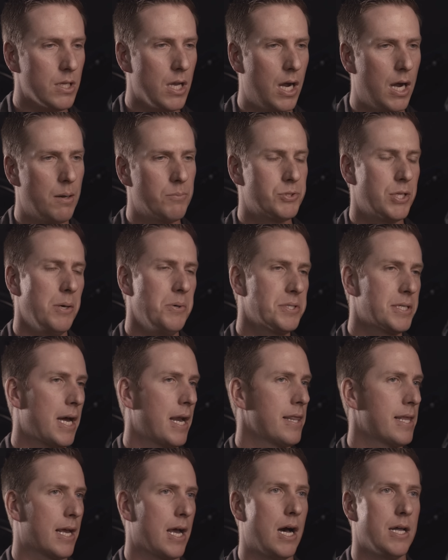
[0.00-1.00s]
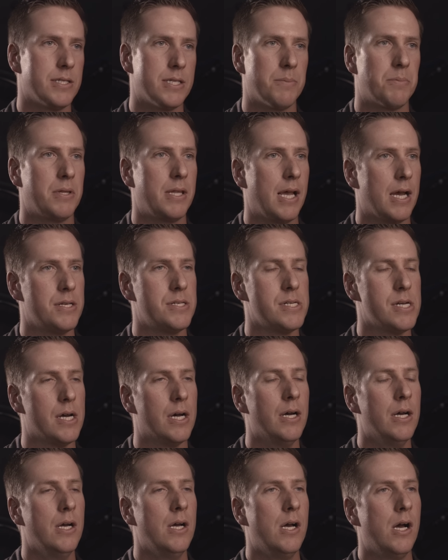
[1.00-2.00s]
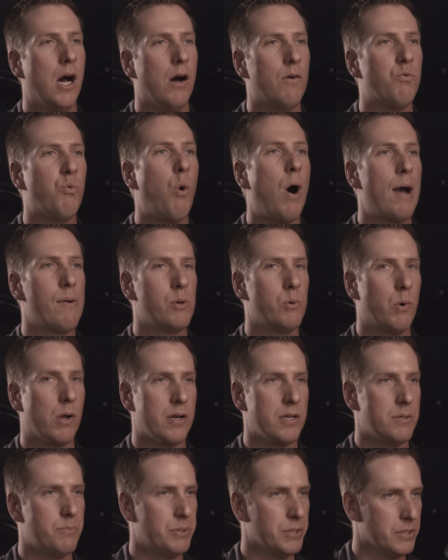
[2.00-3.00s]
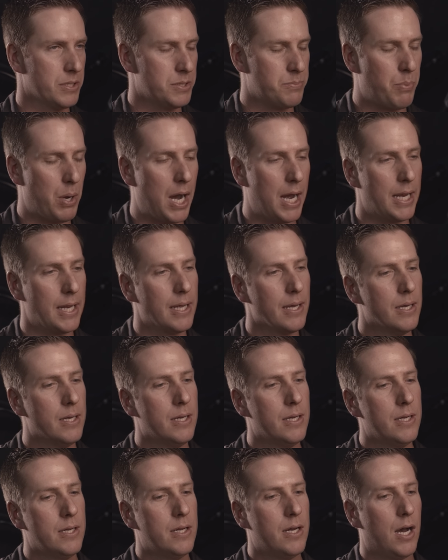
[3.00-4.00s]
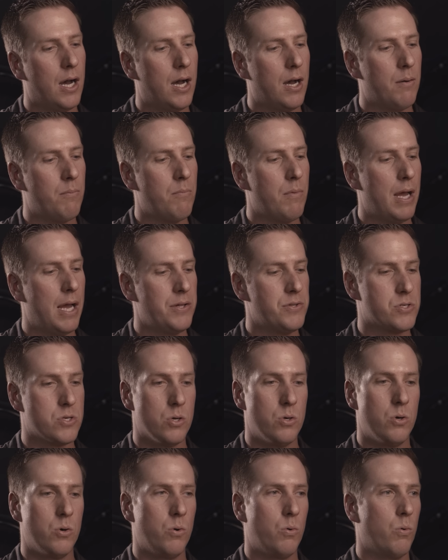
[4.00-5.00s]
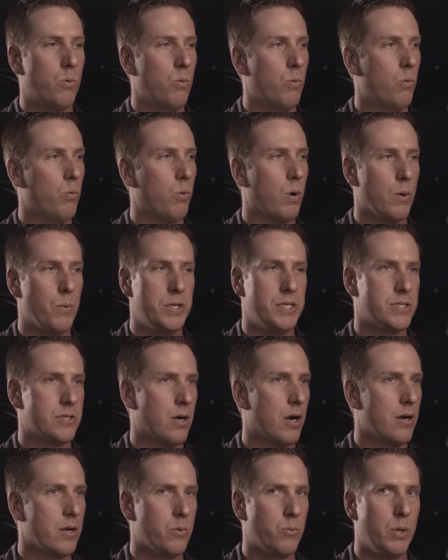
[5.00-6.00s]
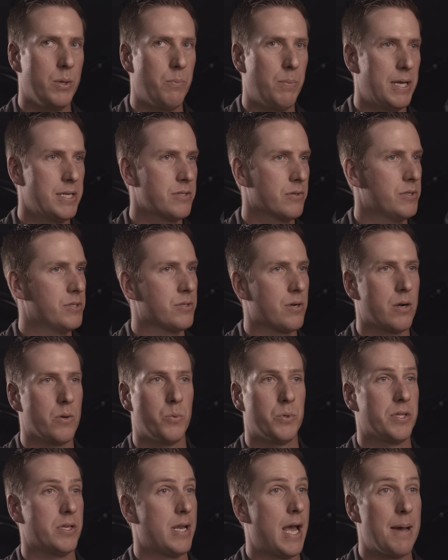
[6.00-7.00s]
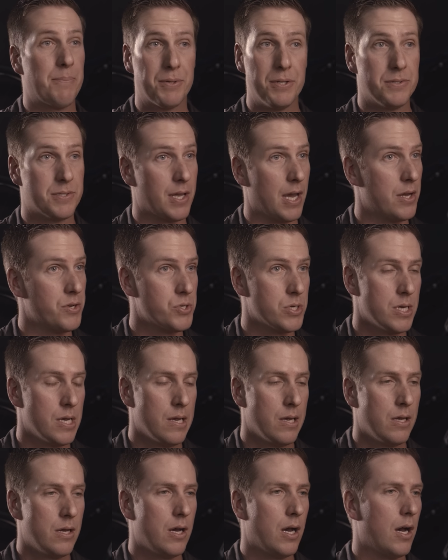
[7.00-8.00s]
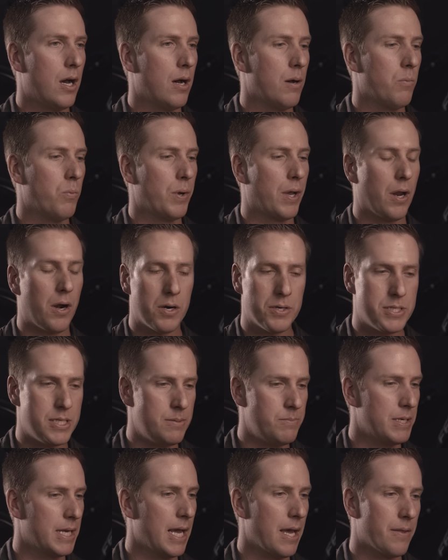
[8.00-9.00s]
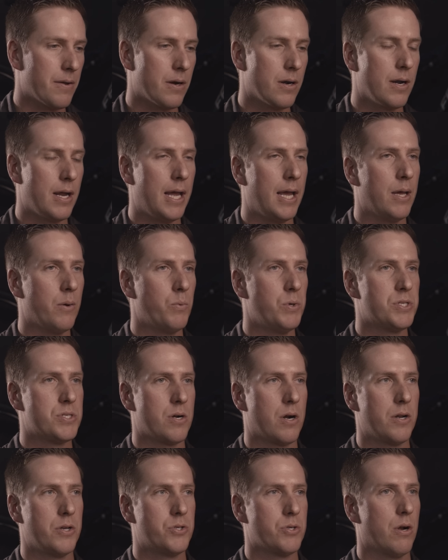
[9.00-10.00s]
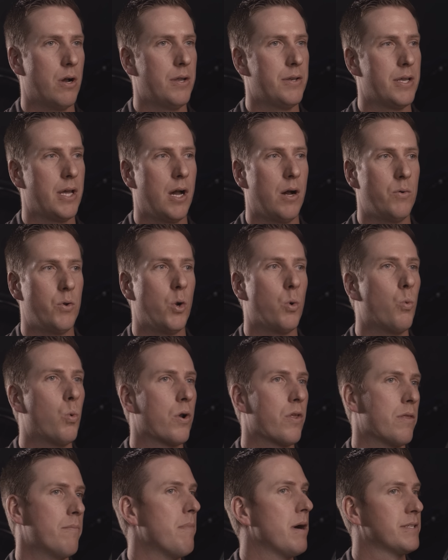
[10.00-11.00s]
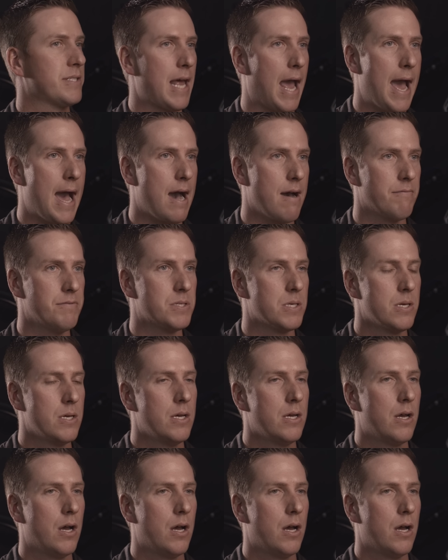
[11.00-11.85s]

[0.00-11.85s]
So that was kind of the concept and the idea of why we wanted to build this bike. And so where we basically started with a napkin sketch. We got our team together and we started drawing down, what are the must-haves.